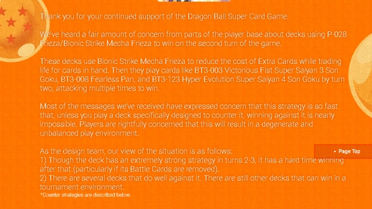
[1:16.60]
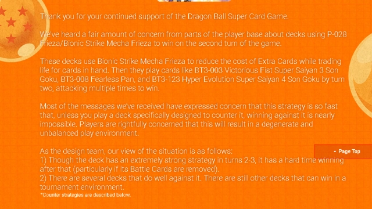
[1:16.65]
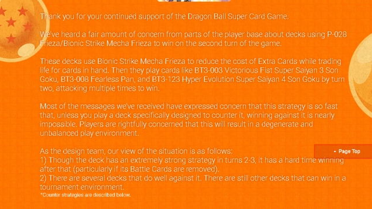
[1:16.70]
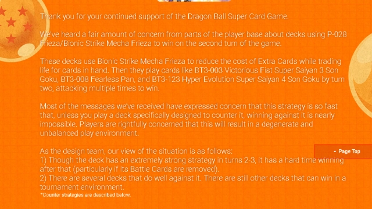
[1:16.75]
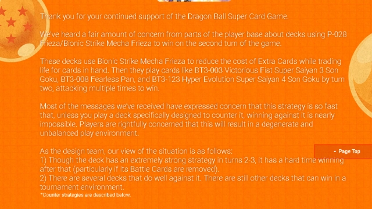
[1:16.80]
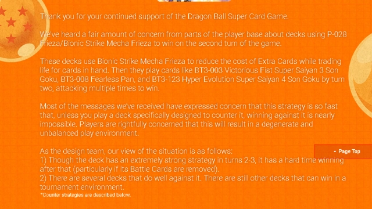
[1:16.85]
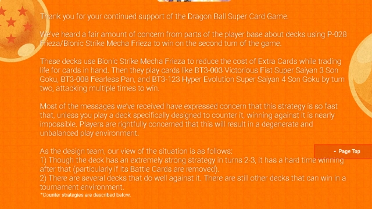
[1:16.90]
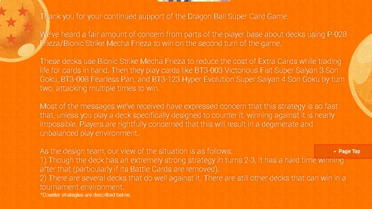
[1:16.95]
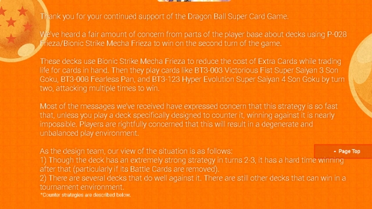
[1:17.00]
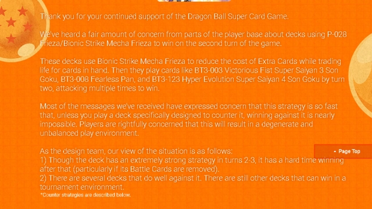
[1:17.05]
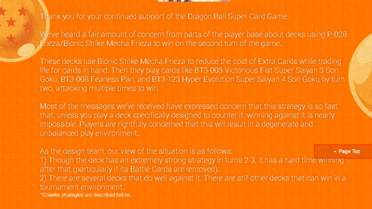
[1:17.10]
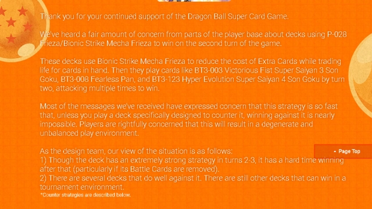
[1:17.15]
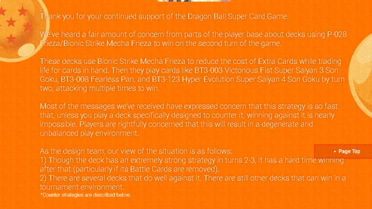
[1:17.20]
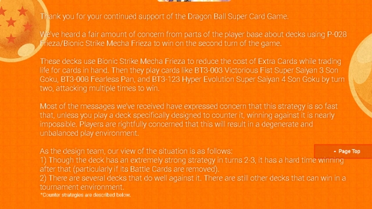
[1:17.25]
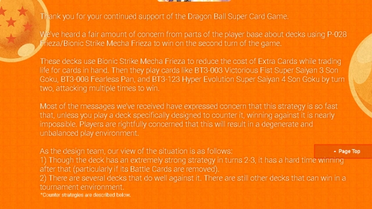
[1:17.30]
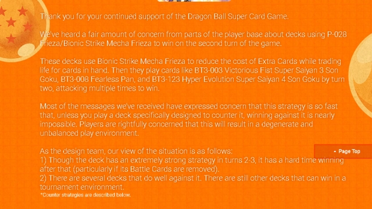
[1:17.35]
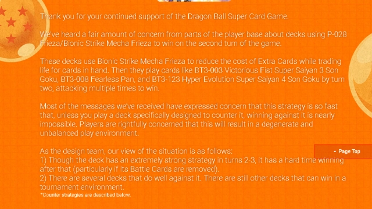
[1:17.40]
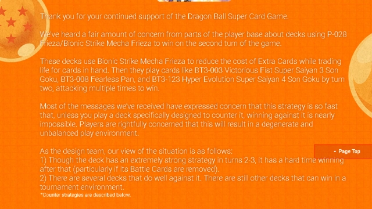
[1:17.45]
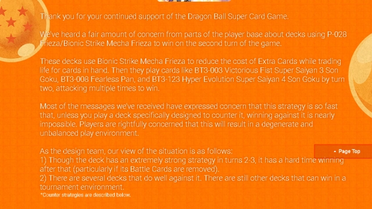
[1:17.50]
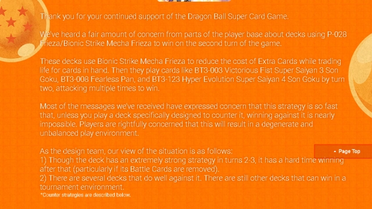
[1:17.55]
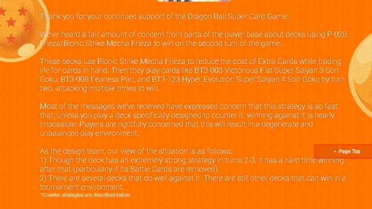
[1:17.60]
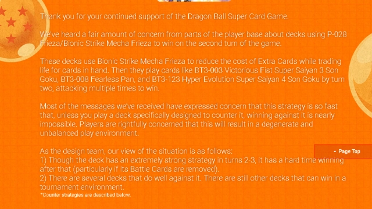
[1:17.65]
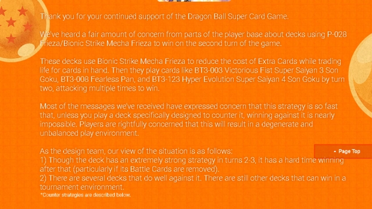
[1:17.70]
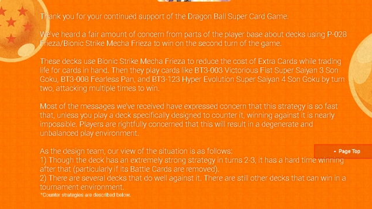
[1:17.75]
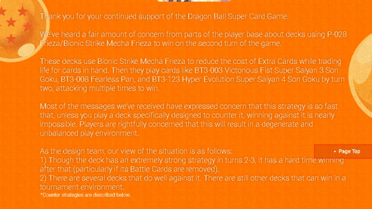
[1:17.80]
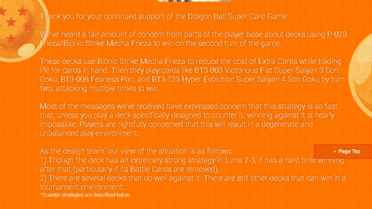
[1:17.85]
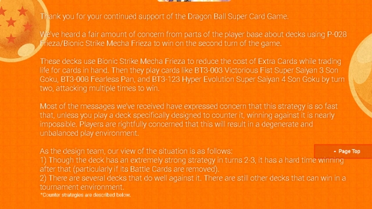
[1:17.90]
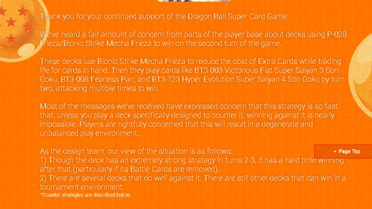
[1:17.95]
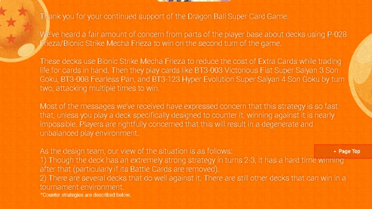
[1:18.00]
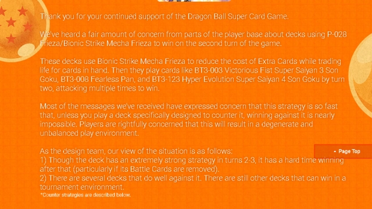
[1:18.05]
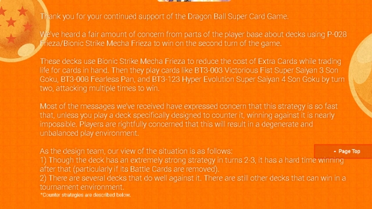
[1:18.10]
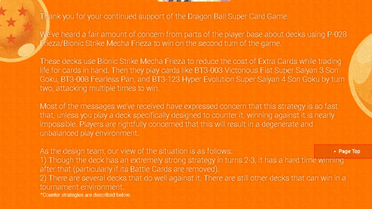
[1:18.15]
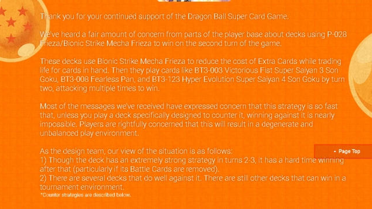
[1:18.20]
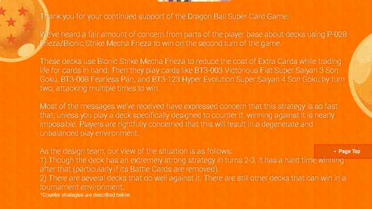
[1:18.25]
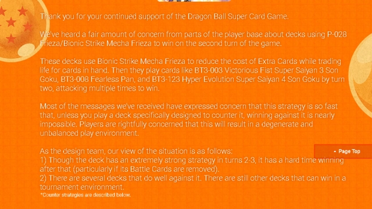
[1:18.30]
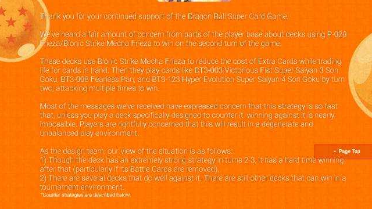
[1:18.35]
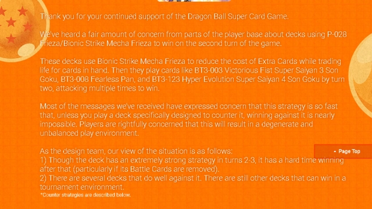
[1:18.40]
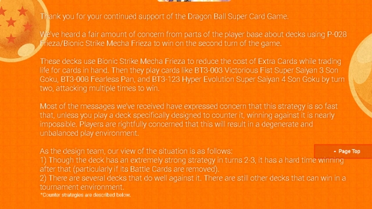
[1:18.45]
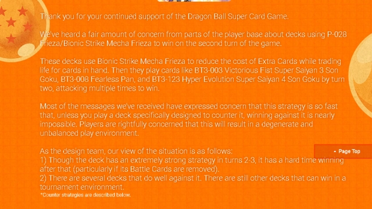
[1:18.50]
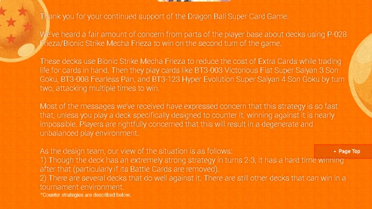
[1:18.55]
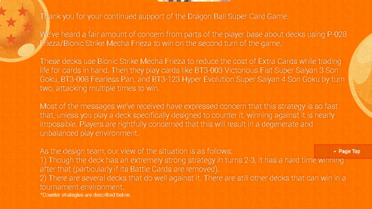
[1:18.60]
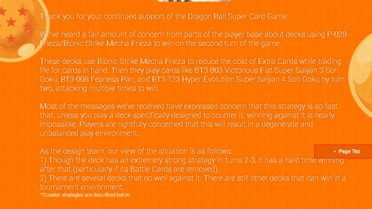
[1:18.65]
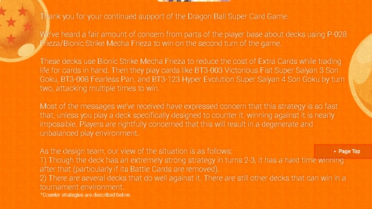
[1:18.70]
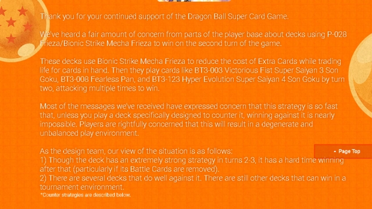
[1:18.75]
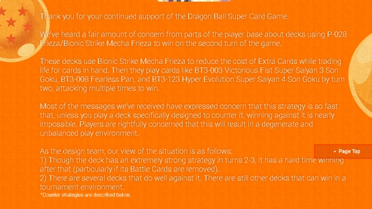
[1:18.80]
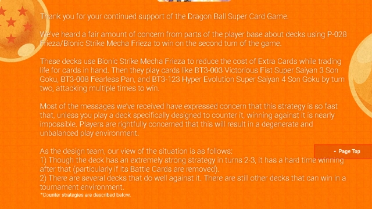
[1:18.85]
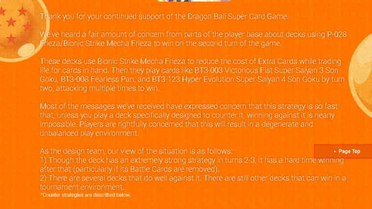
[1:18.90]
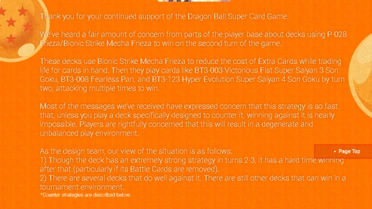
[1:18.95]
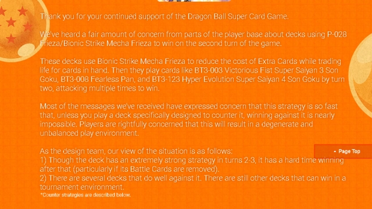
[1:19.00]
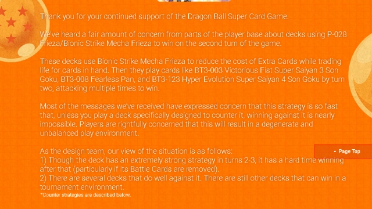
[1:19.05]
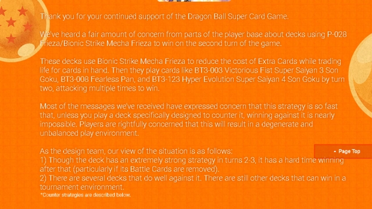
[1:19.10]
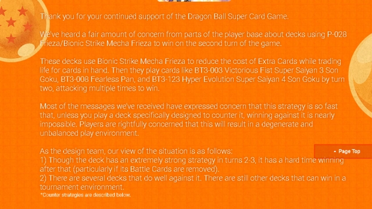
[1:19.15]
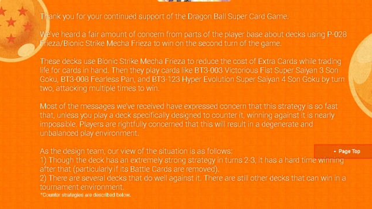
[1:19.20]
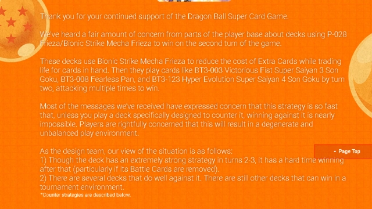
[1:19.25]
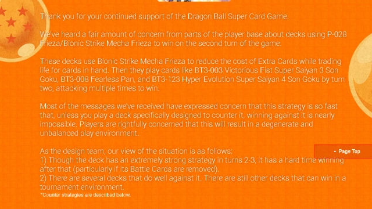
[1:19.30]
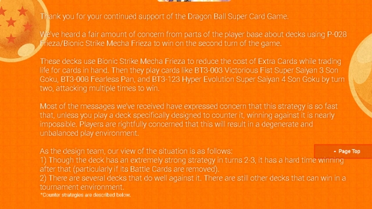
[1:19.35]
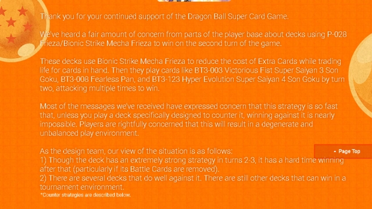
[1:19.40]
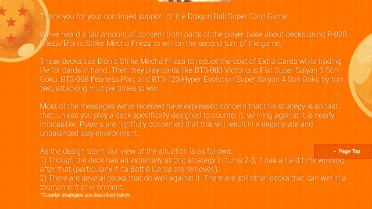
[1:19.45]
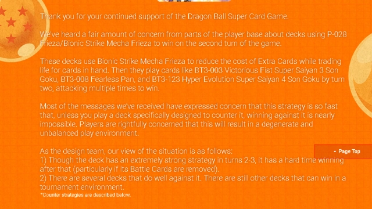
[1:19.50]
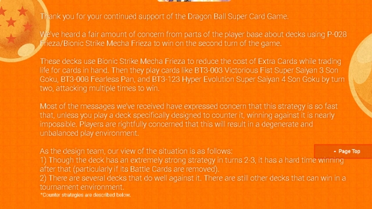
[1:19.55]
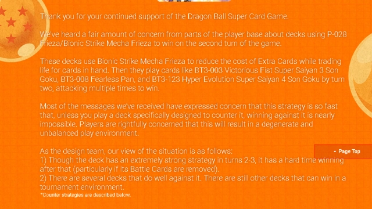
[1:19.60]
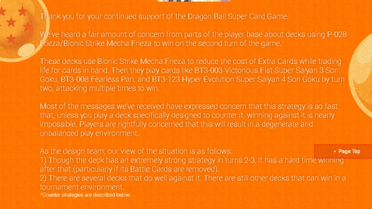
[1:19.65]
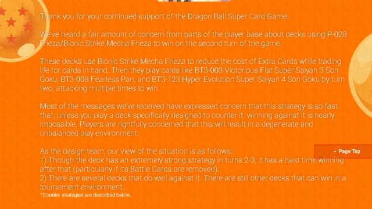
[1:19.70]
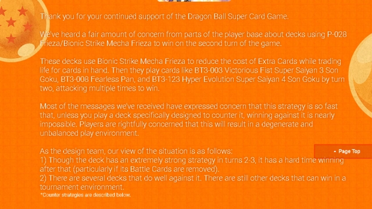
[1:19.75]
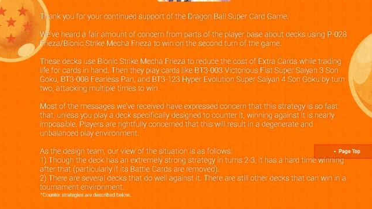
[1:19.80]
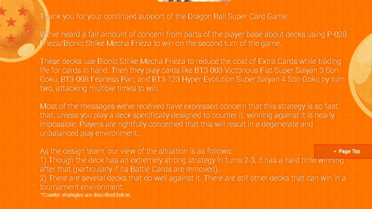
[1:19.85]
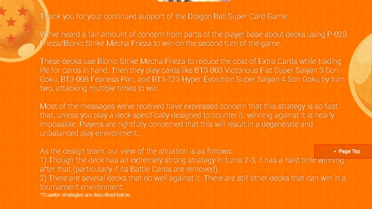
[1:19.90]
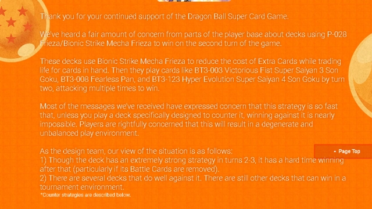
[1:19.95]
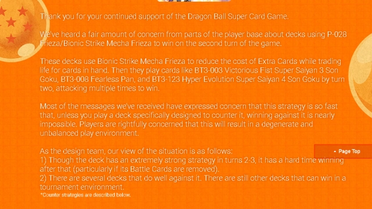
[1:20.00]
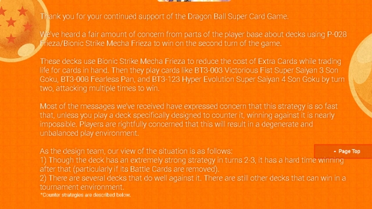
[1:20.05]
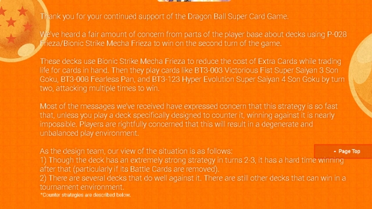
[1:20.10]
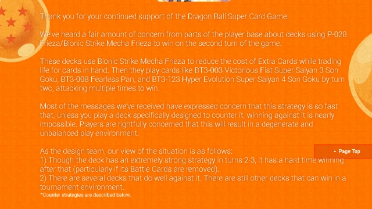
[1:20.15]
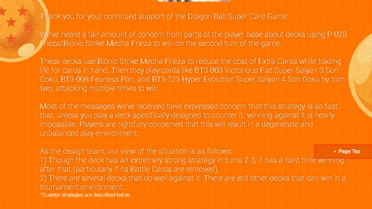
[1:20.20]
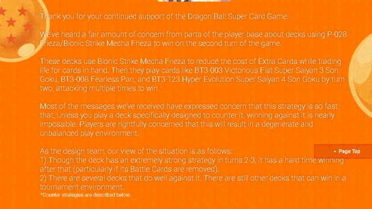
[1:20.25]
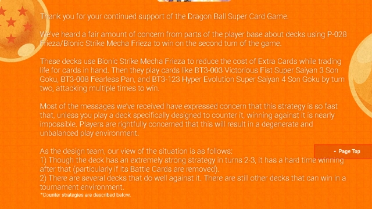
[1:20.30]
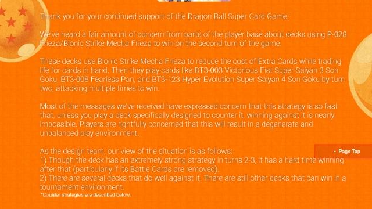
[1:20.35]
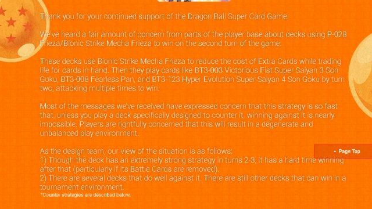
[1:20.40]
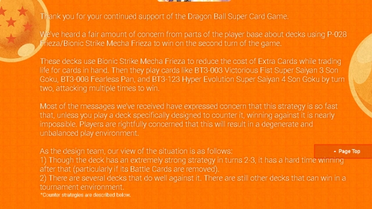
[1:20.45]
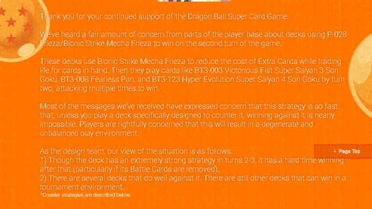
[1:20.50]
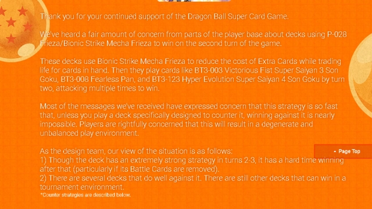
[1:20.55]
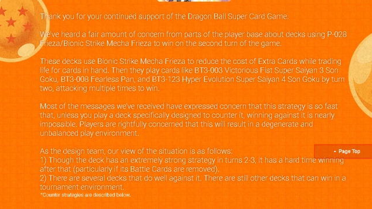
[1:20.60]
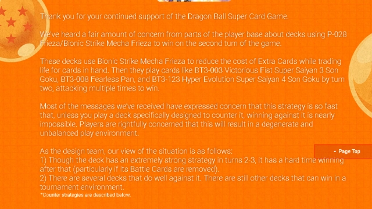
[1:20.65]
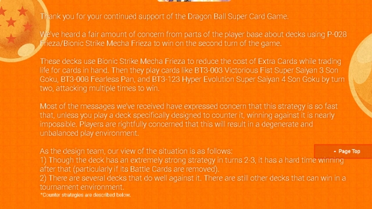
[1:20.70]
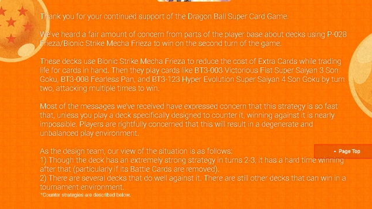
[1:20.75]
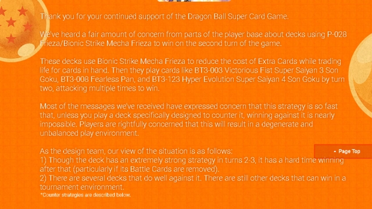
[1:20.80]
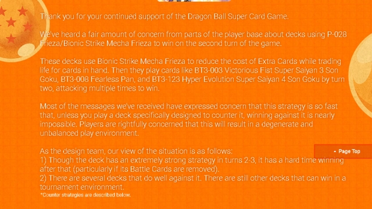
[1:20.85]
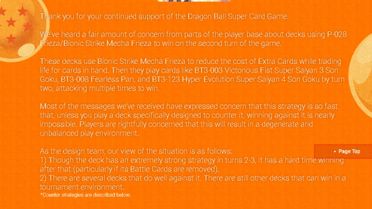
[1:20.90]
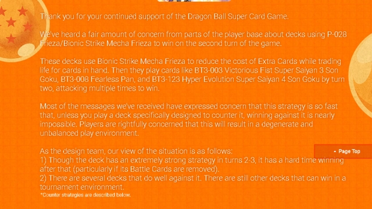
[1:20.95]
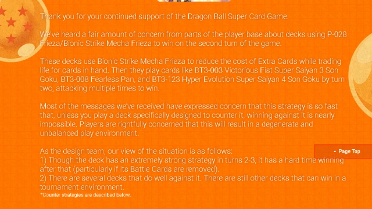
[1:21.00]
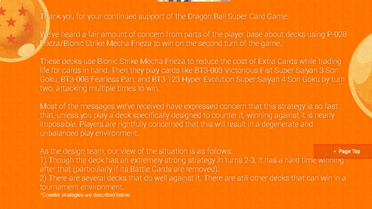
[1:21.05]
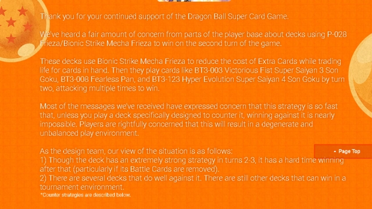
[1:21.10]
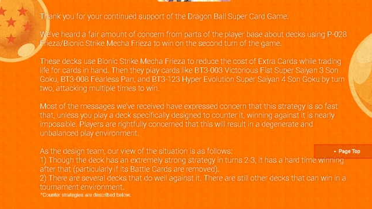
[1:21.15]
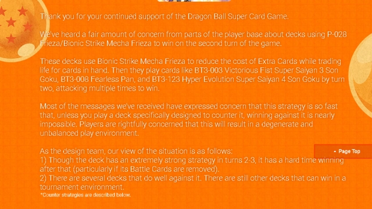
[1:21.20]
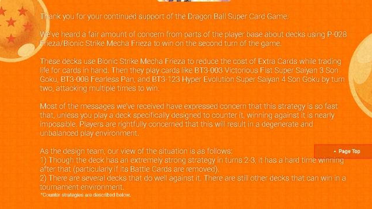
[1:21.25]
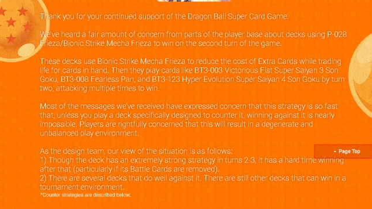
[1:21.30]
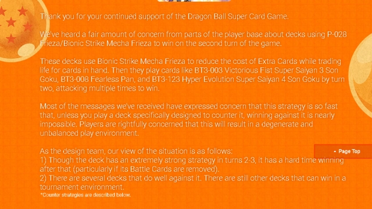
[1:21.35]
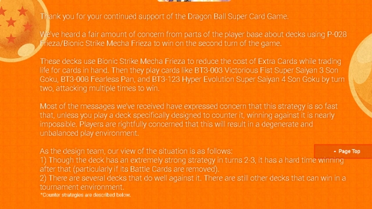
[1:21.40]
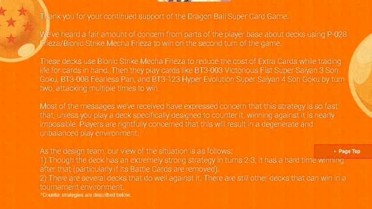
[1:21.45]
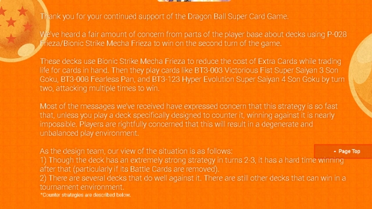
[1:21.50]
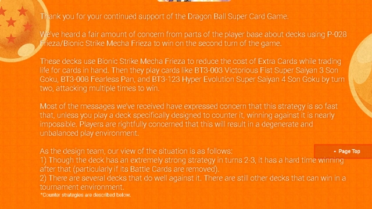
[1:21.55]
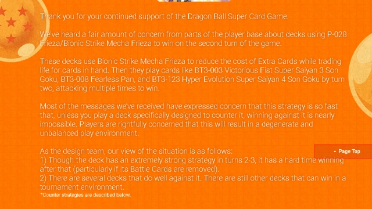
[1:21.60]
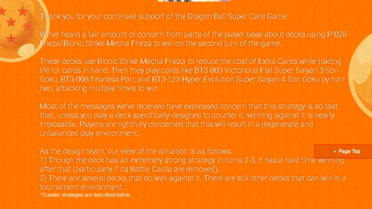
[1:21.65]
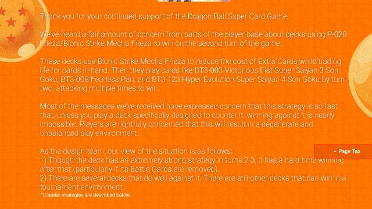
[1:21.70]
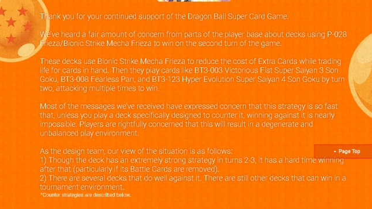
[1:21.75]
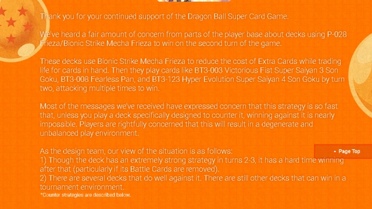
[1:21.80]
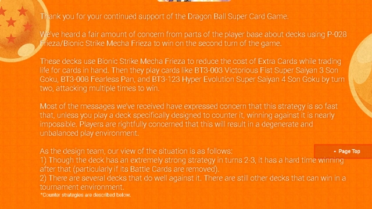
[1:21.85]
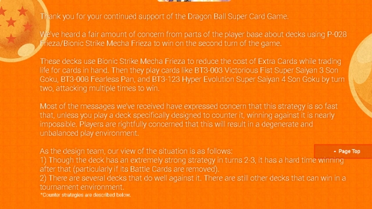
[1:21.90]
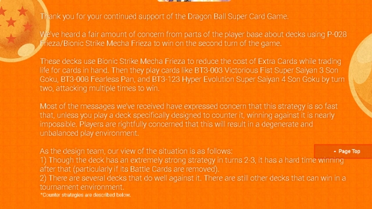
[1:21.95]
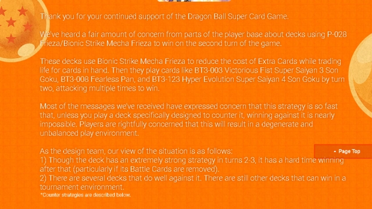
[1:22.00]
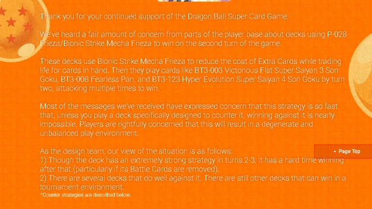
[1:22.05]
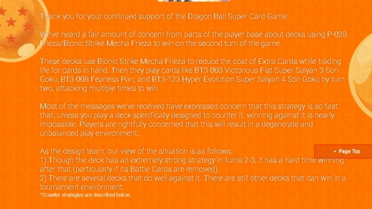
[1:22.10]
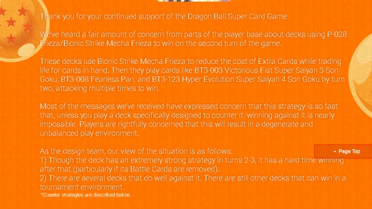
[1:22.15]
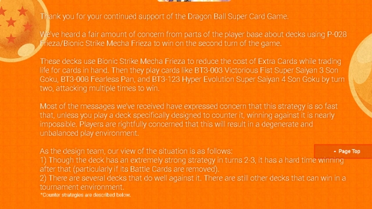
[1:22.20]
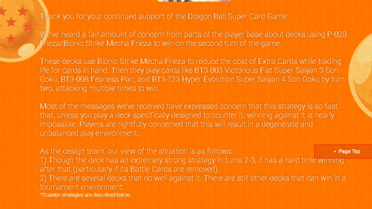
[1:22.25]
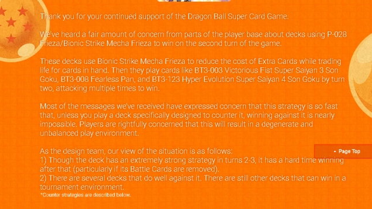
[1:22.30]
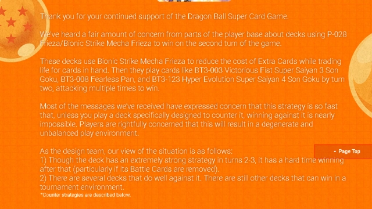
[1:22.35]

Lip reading: [unreadable: no face in view]